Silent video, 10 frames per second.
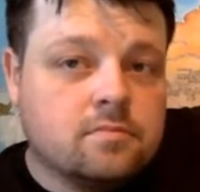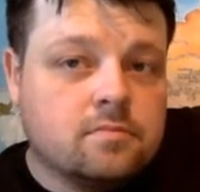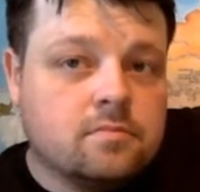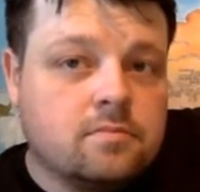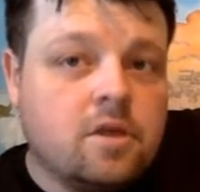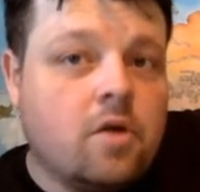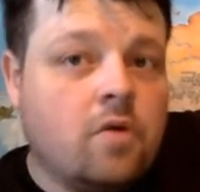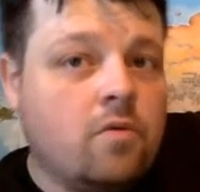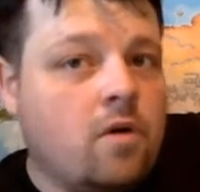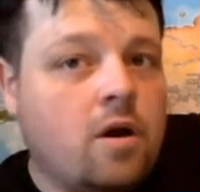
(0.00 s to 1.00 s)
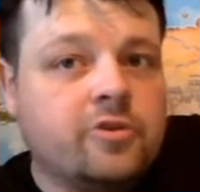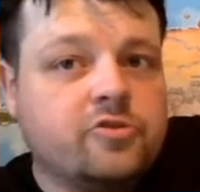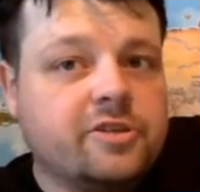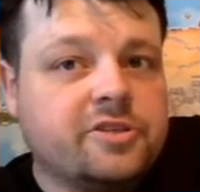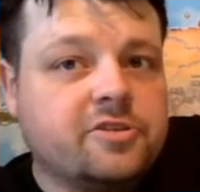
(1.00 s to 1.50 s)
No, on
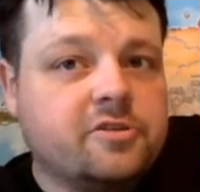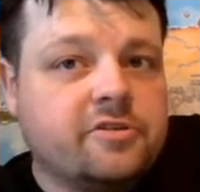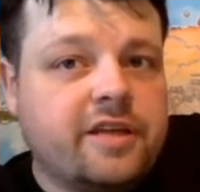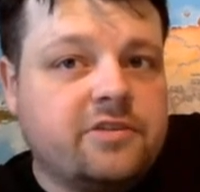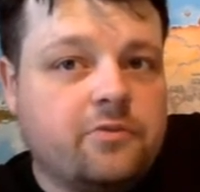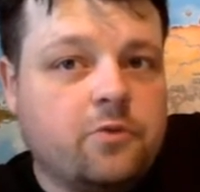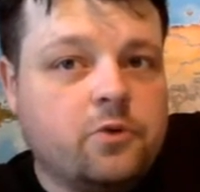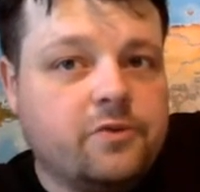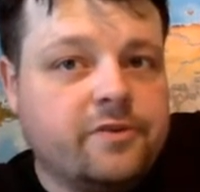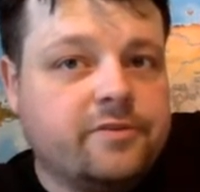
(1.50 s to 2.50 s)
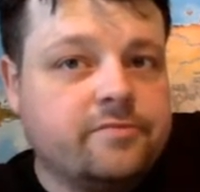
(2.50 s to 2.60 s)
Trickster, that's a force field.